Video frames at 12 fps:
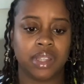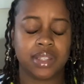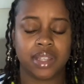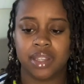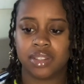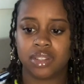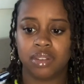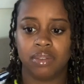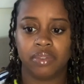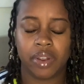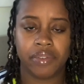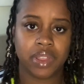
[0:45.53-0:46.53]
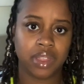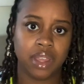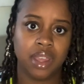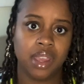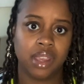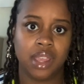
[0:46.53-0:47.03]
test you for
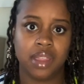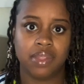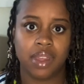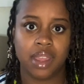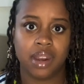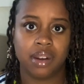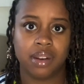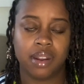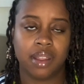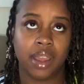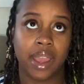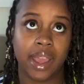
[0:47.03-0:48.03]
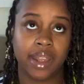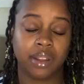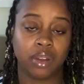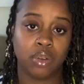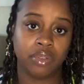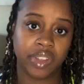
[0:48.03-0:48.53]
everything, and then I had a
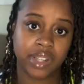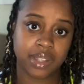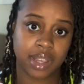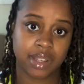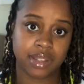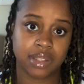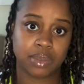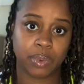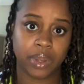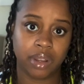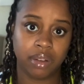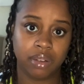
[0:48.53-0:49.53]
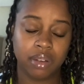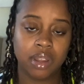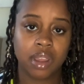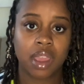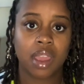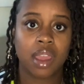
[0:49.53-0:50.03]
COVID test as well,
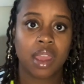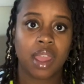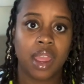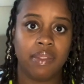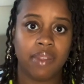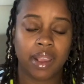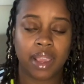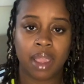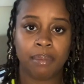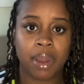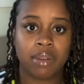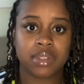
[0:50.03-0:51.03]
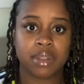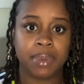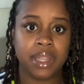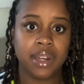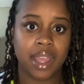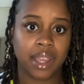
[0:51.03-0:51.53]
and that came out to be
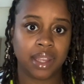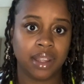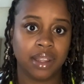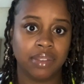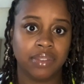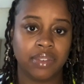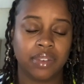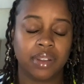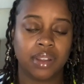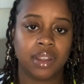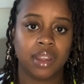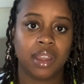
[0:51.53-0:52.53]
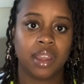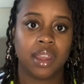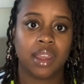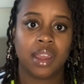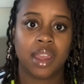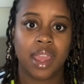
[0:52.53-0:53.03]
negative.
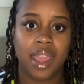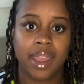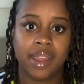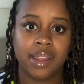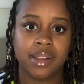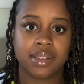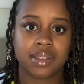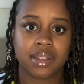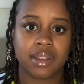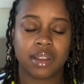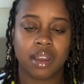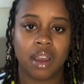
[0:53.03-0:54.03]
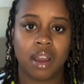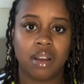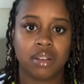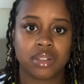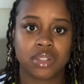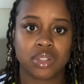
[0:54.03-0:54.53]
And
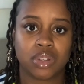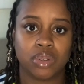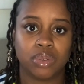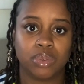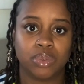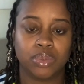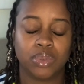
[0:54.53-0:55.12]
also